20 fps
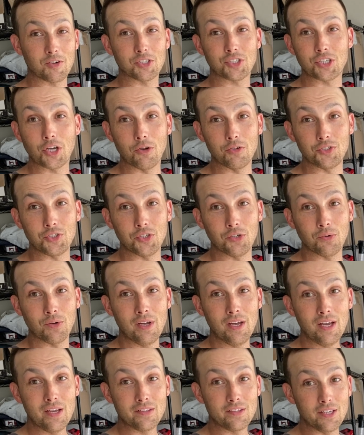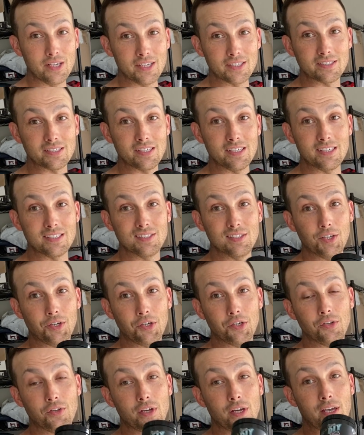showed you. This is
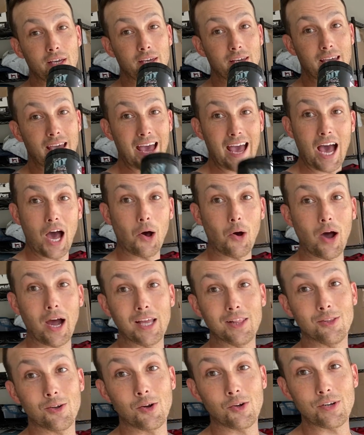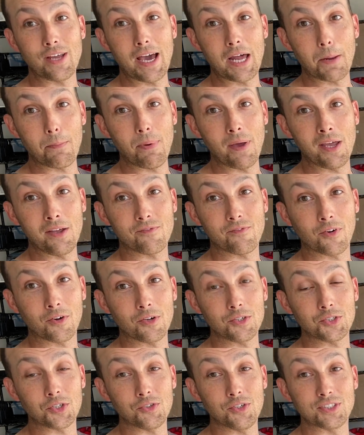literally how I learned how to paint
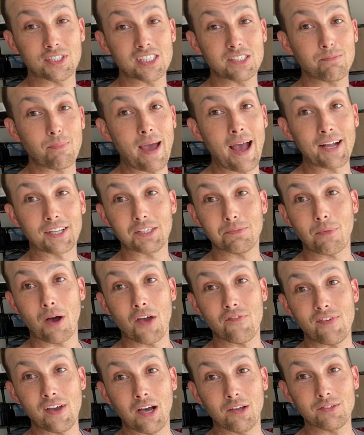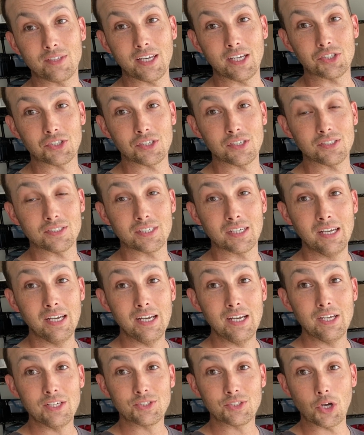furniture. This is back to my foundations.
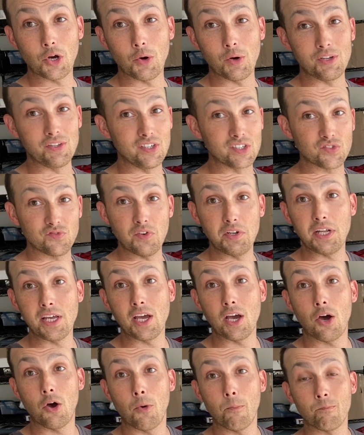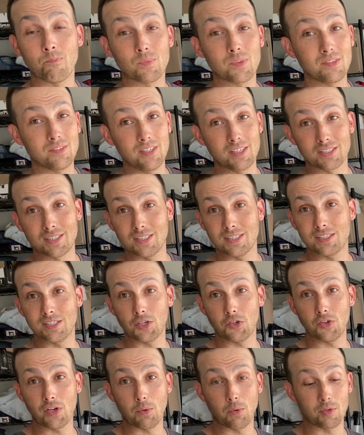So in this video, this is
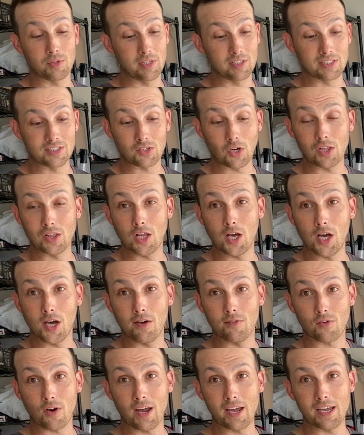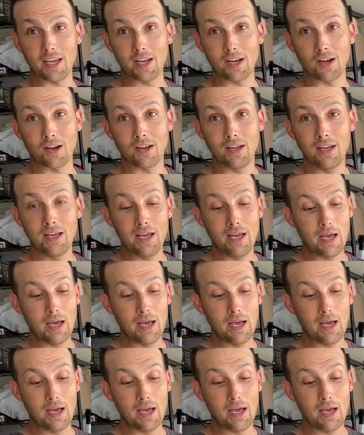our love right here.